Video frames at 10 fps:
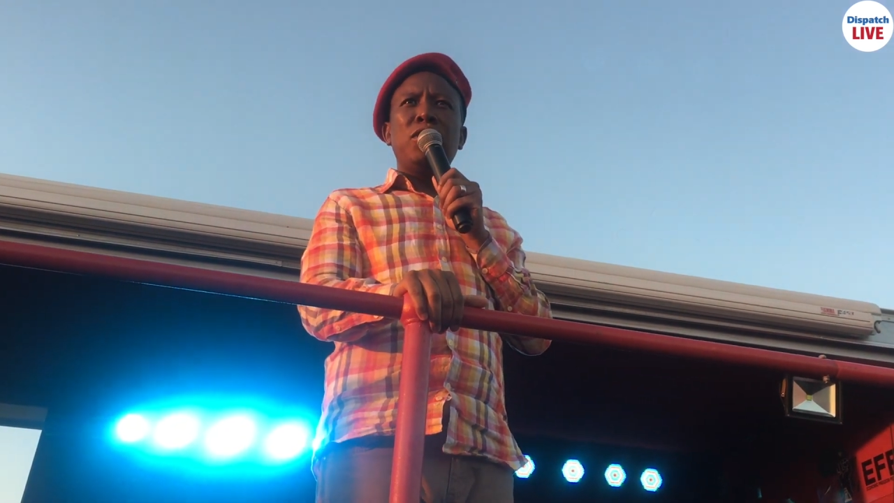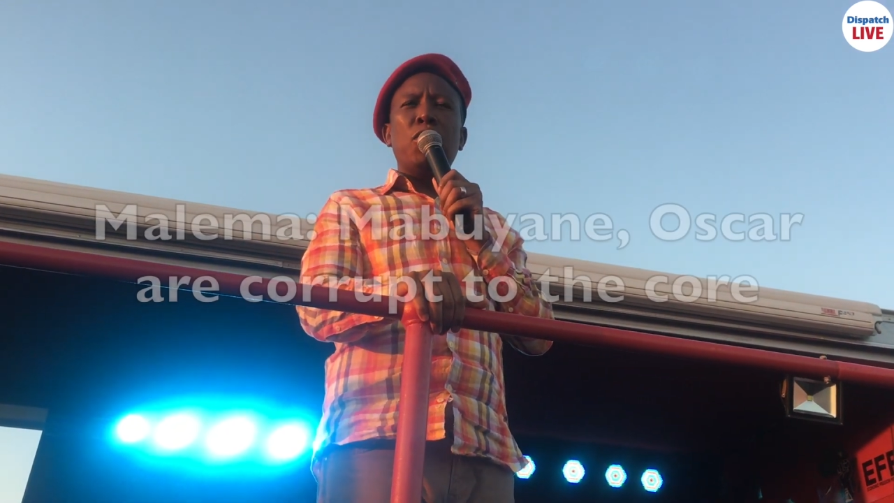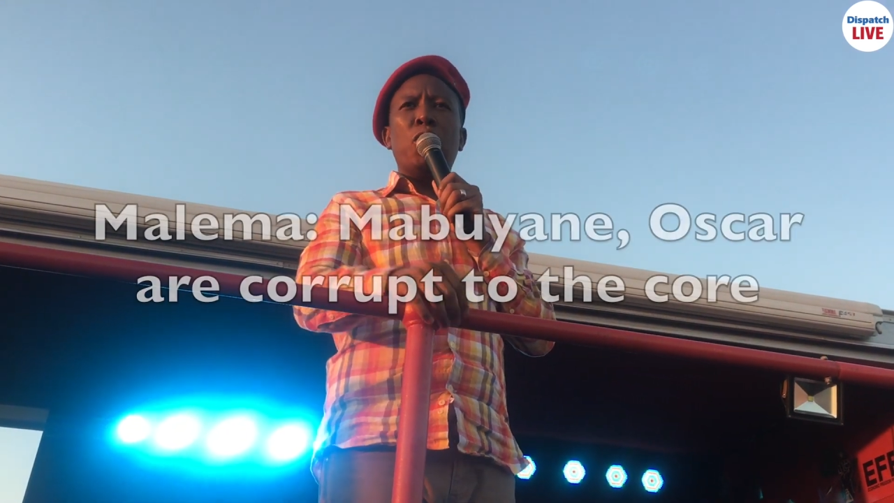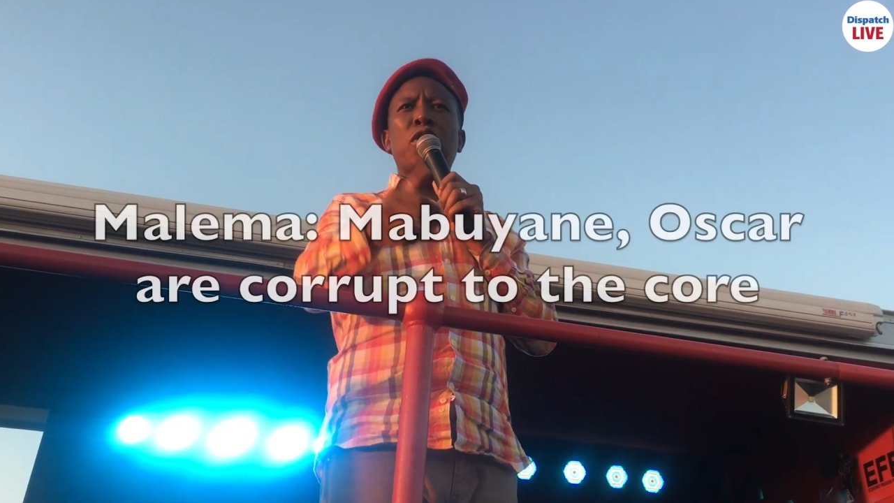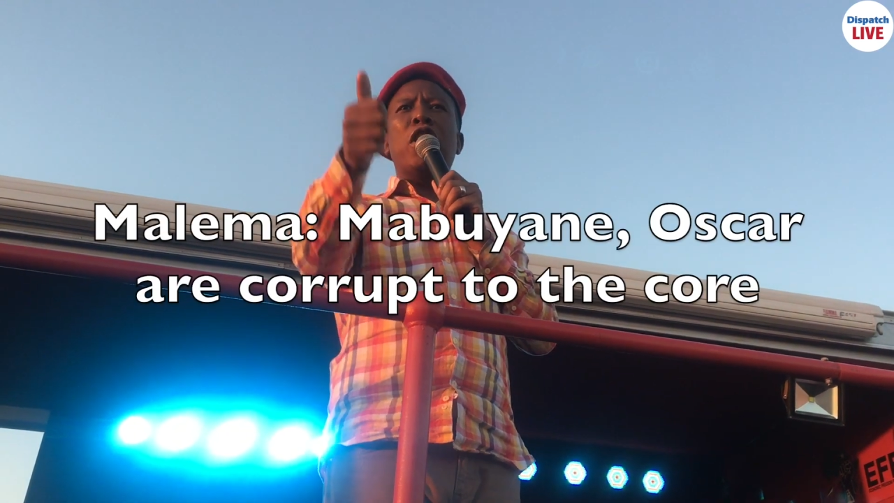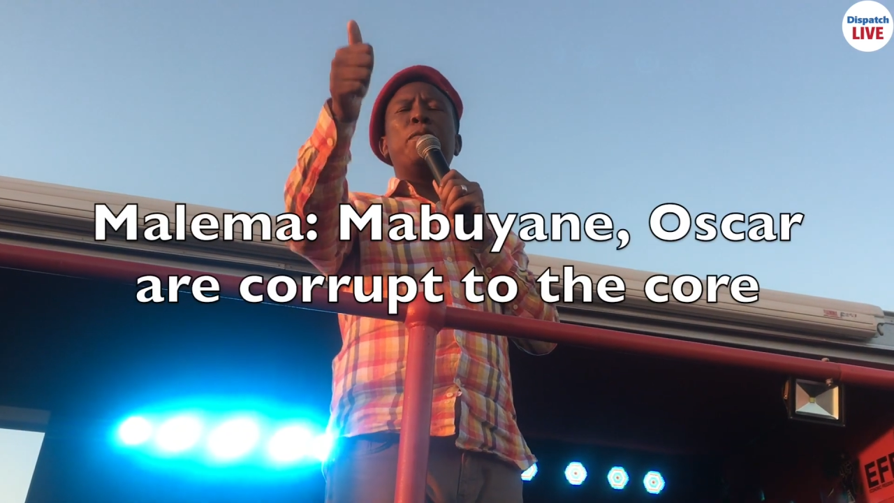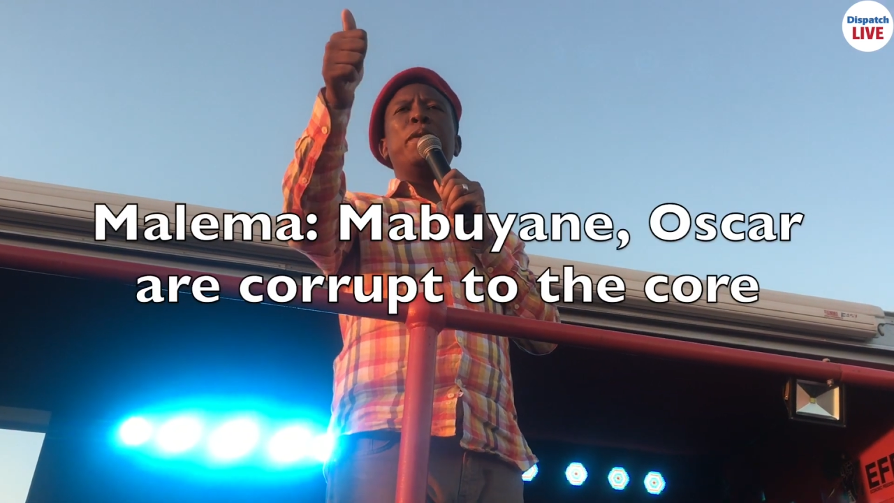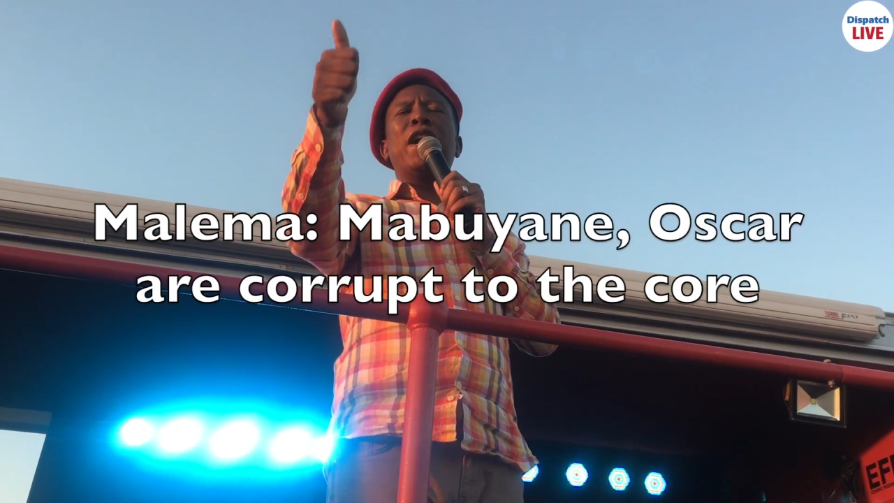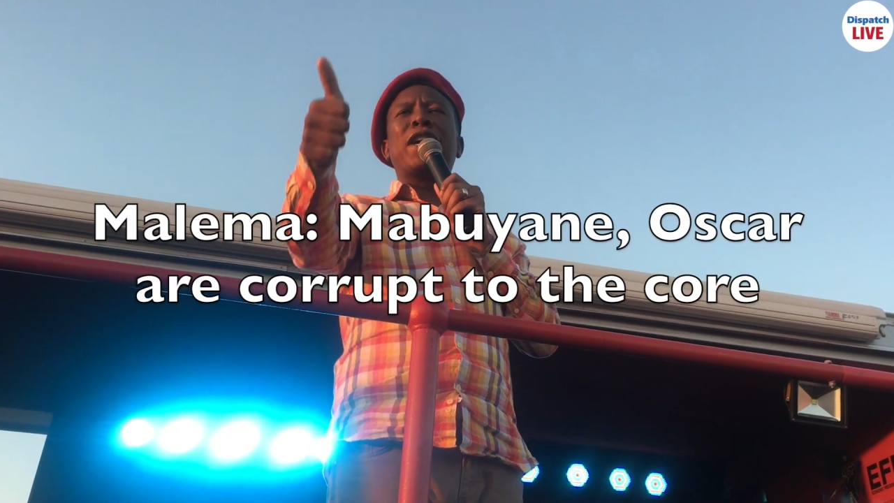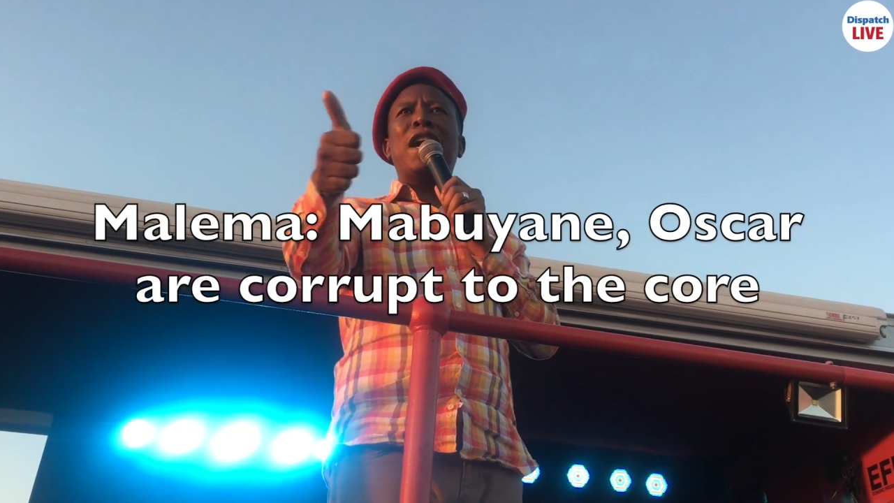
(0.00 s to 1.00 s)
You will not
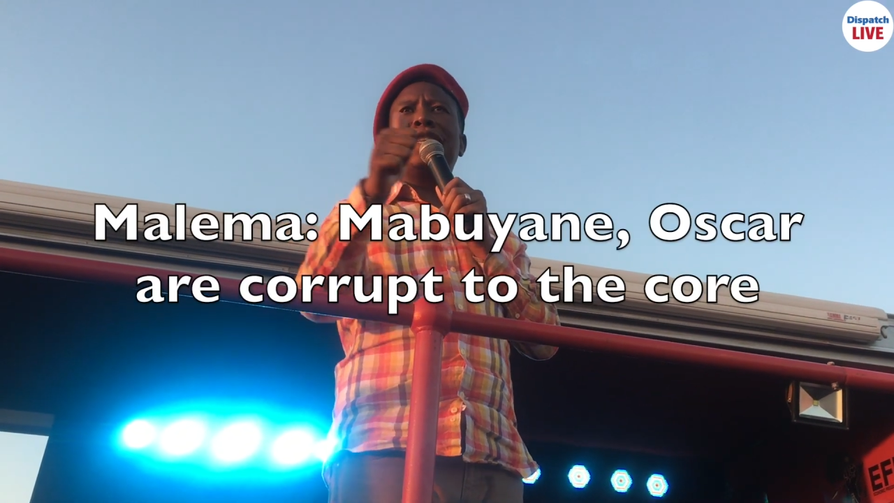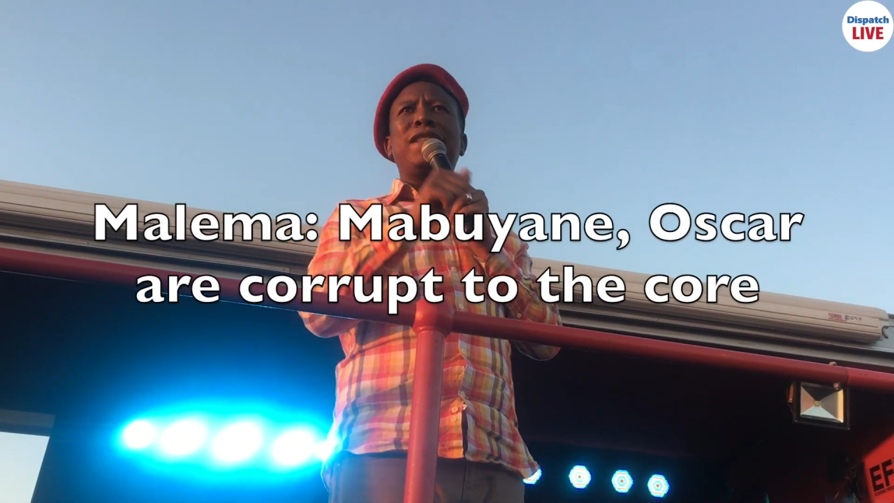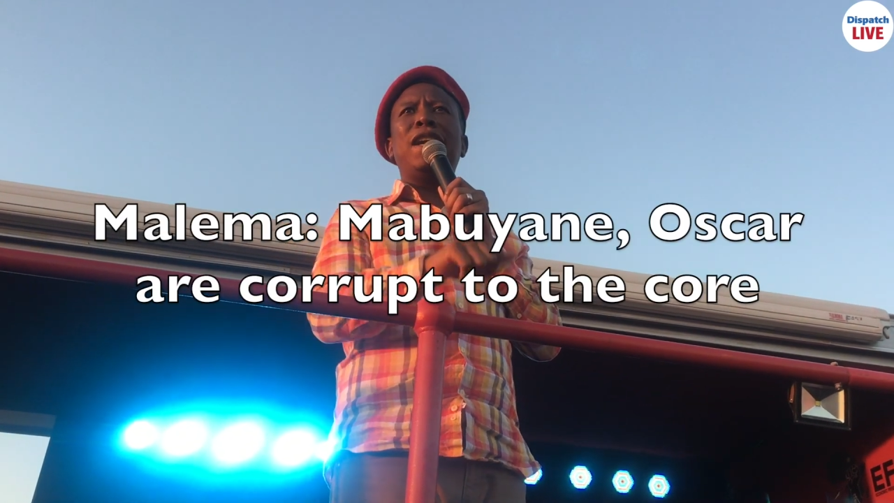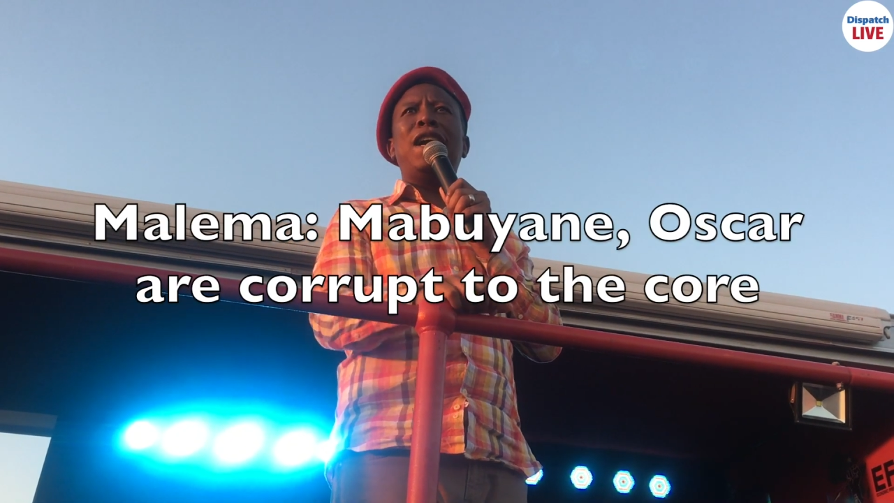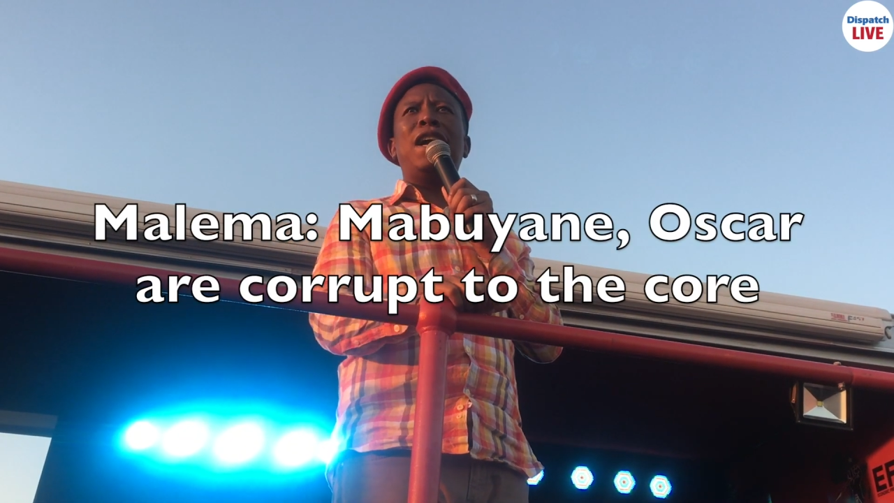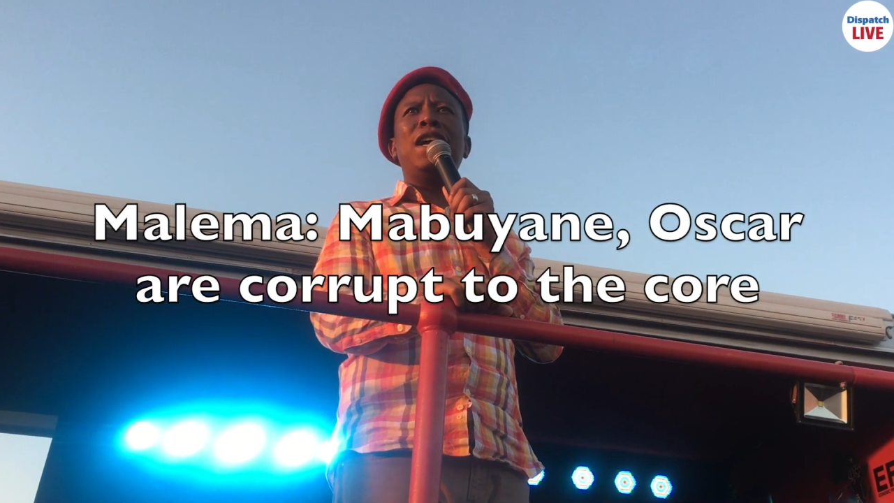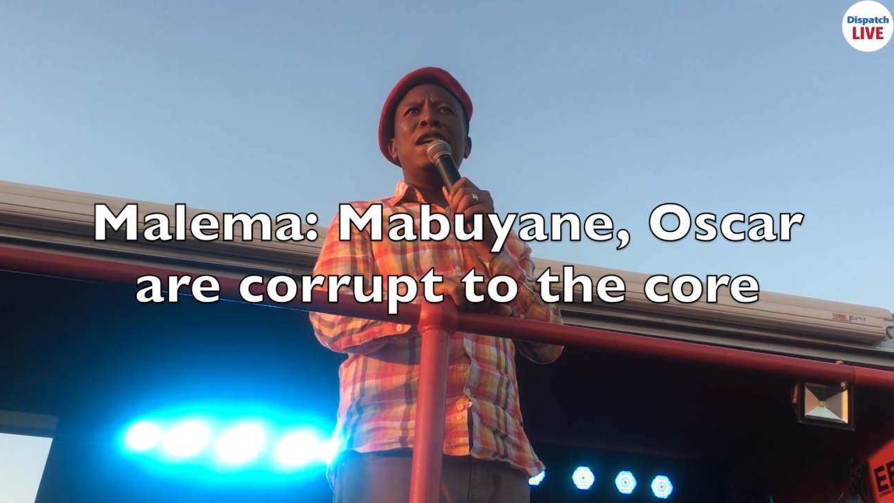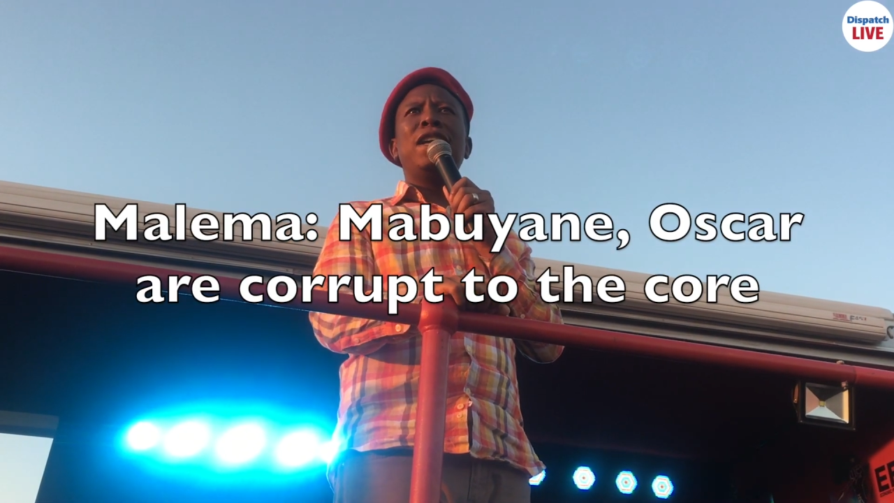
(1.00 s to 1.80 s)
be a councillor,